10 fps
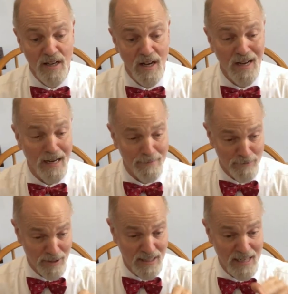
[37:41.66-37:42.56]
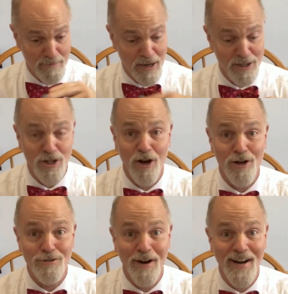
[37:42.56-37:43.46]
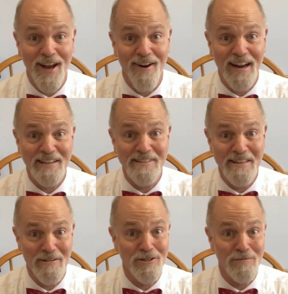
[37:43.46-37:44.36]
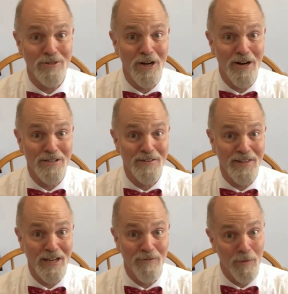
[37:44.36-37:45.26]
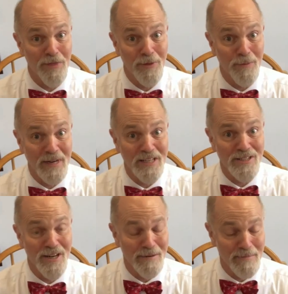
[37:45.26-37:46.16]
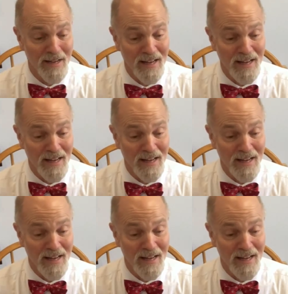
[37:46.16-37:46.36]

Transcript: I'm looking at my jars right now and I can see there's some jars over there with the rings on them.